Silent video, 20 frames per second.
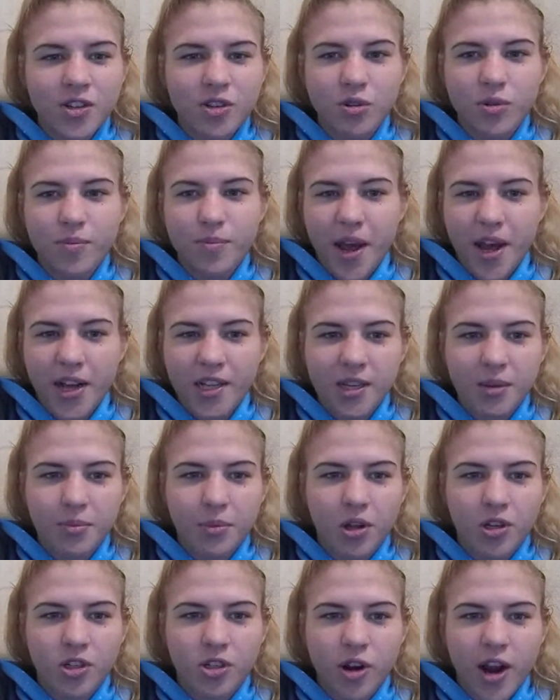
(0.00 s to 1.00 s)
doing
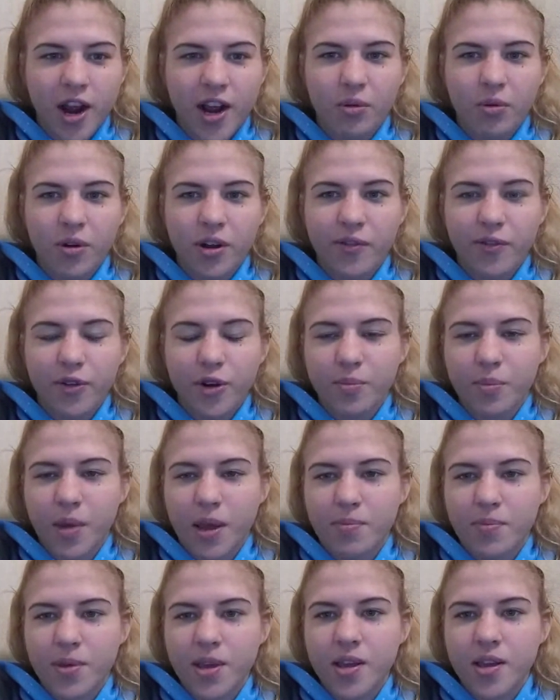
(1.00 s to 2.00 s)
basketball, track, whatever it
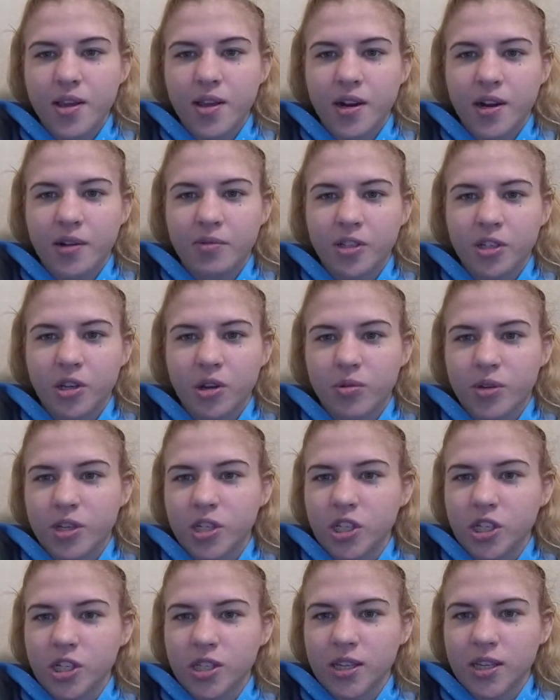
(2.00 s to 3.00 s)
may be. And I was
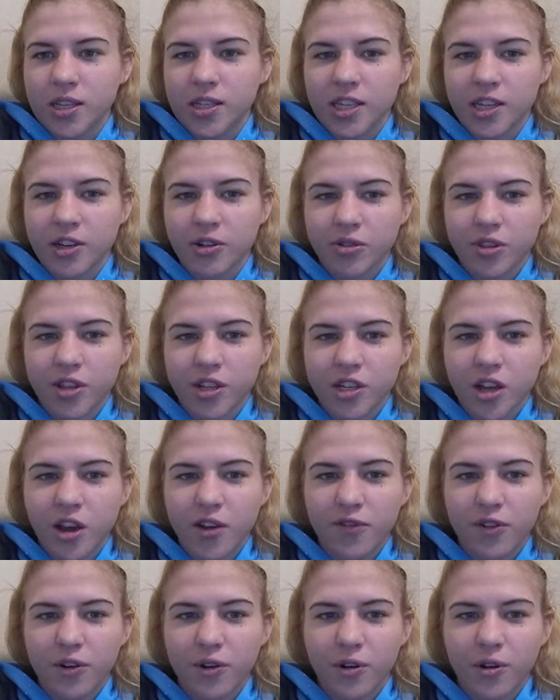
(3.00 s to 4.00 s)
always just considered the
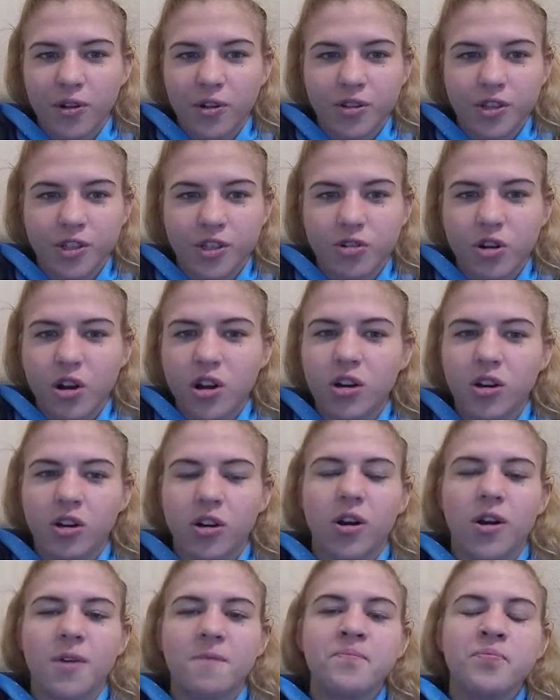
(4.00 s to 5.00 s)
tough girl or the strong
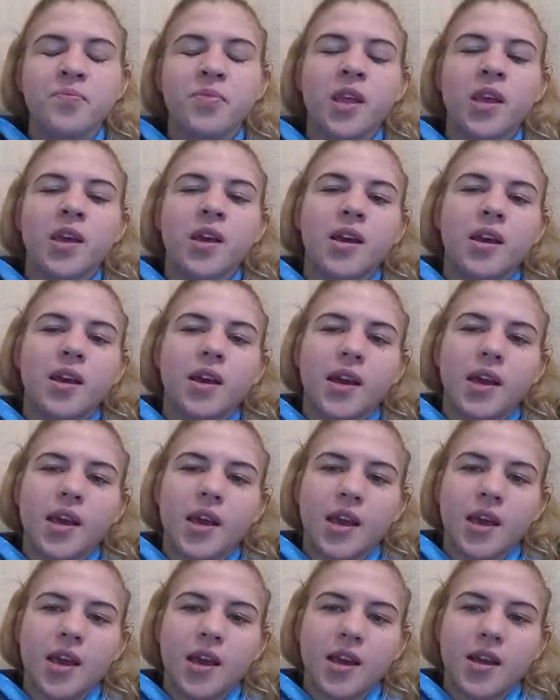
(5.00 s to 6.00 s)
girl.
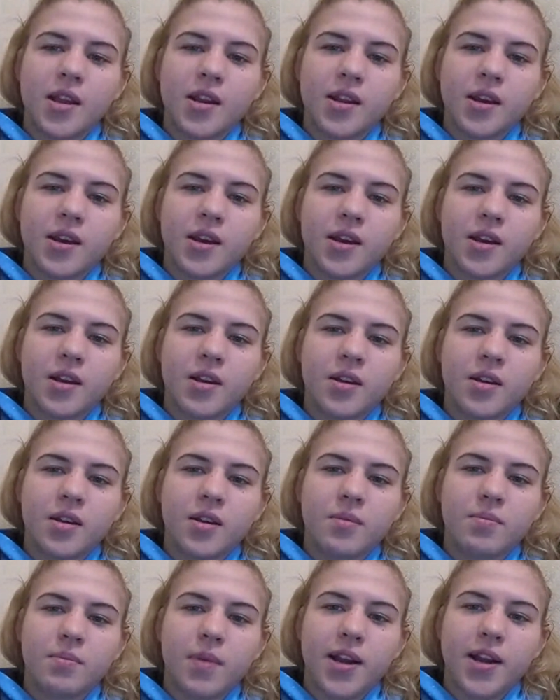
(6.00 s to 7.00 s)
And
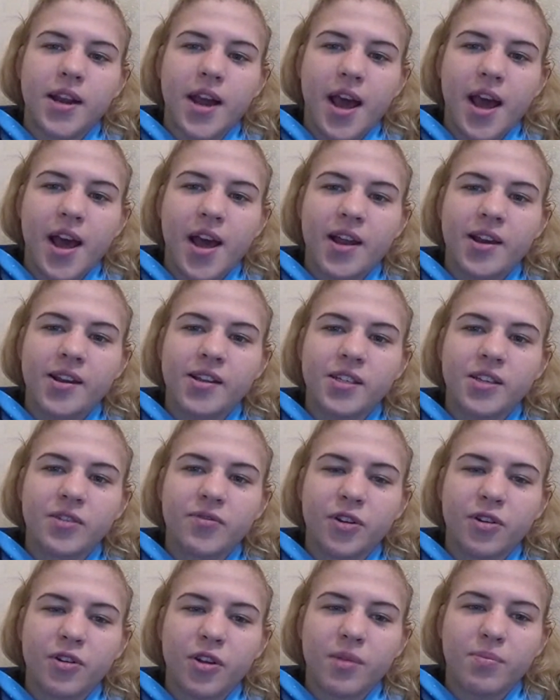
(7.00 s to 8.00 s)
my dad is a
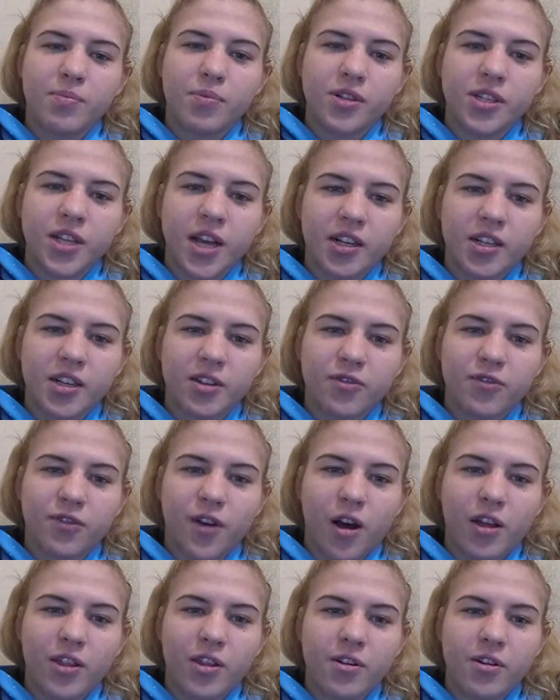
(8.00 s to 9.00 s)
very protective
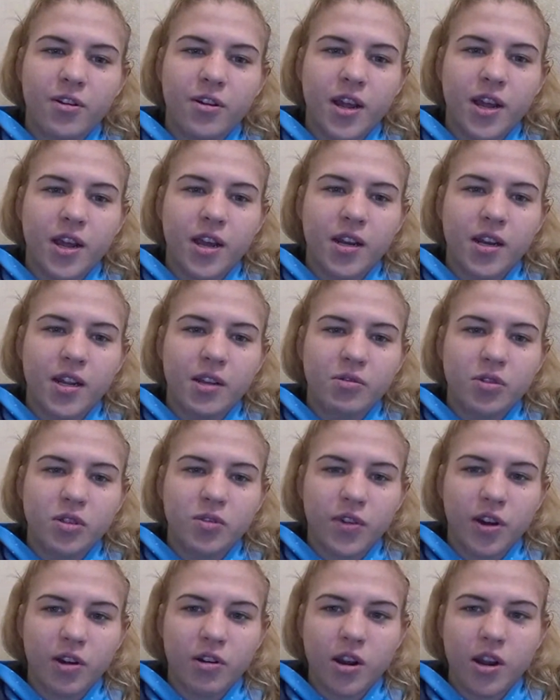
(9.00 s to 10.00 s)
father, and he was
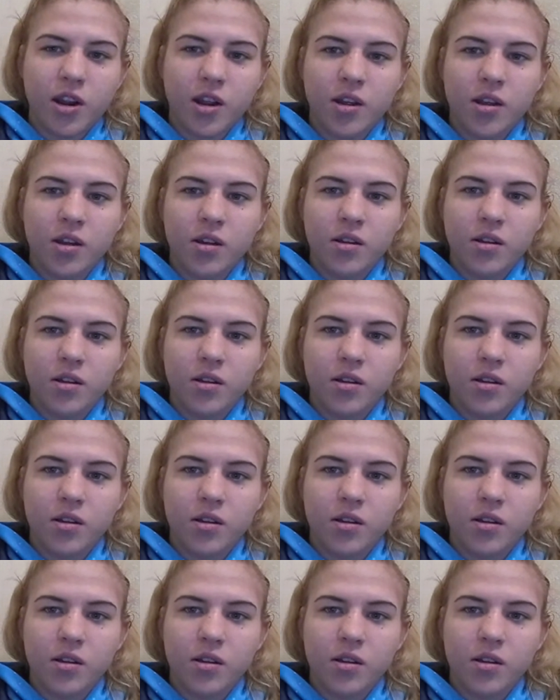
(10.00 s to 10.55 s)
very